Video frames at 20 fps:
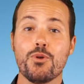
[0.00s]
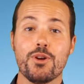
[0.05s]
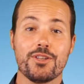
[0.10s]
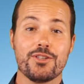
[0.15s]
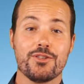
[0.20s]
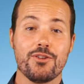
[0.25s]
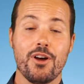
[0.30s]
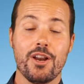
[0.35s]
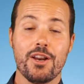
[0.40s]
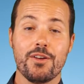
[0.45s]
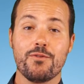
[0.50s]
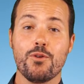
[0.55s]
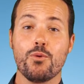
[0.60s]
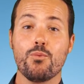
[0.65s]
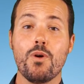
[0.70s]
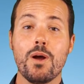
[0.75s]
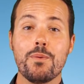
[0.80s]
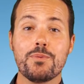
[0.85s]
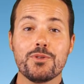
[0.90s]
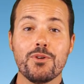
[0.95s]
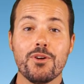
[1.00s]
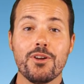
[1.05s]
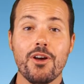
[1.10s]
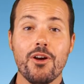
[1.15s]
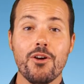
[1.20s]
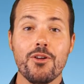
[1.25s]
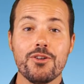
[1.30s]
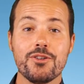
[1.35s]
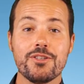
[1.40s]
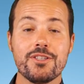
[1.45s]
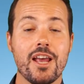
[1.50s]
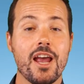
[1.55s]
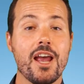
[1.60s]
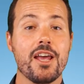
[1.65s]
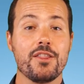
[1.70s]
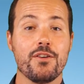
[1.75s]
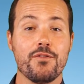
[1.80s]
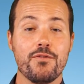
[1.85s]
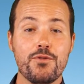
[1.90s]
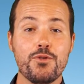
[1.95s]
exciting for website owners
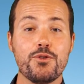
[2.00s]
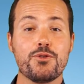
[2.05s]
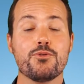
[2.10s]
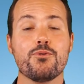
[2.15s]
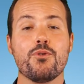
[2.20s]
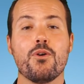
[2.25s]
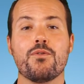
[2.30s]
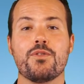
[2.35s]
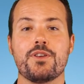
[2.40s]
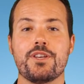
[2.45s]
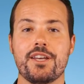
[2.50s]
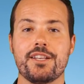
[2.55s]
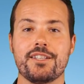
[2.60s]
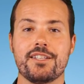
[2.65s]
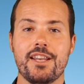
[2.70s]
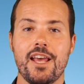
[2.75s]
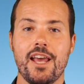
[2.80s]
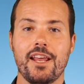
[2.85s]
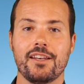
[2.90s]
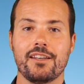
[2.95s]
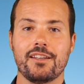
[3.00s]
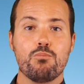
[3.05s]
and the future of the internet.